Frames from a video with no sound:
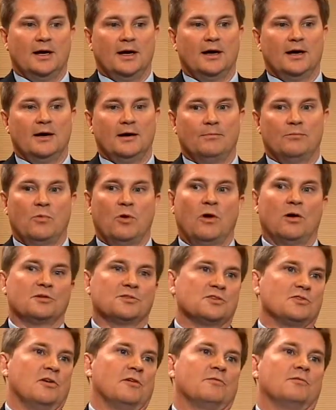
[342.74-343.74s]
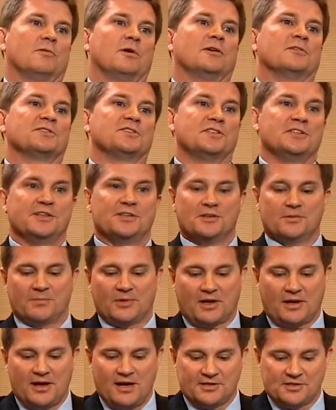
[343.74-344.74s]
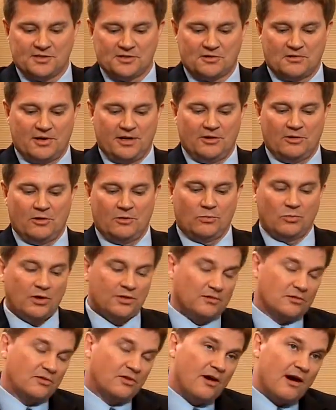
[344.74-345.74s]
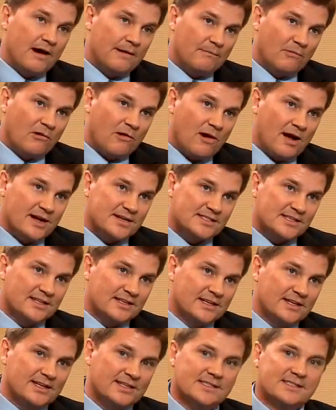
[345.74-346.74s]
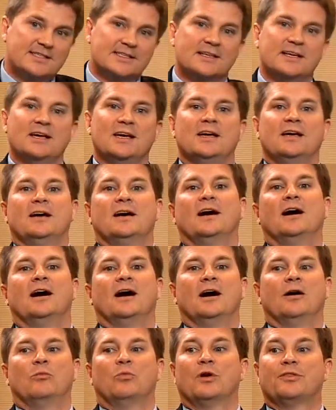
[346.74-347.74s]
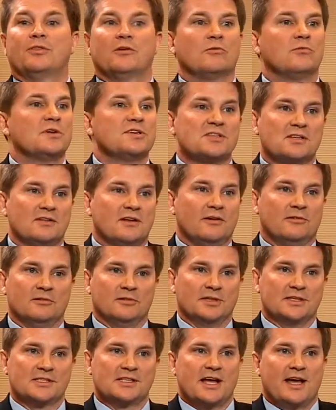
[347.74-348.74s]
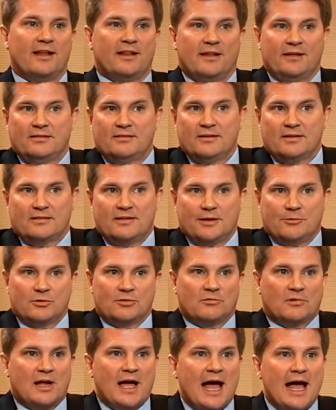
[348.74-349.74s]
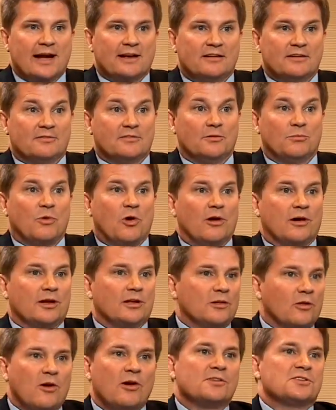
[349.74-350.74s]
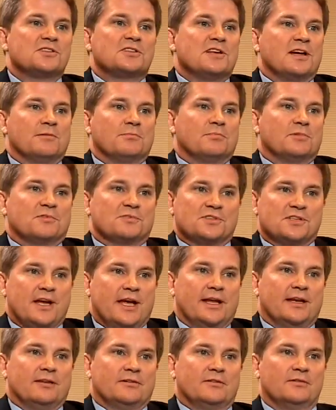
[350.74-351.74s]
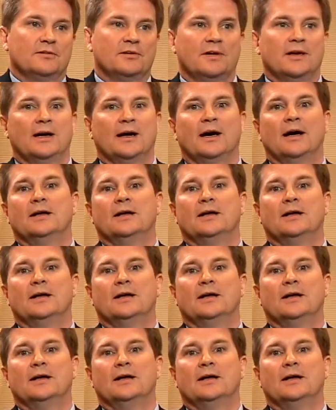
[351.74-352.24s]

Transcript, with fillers: um, our software is teach them to concentrate on what their time horizon is, uh, what their risk level is, how they think they would react if the market lost 10%. Uh,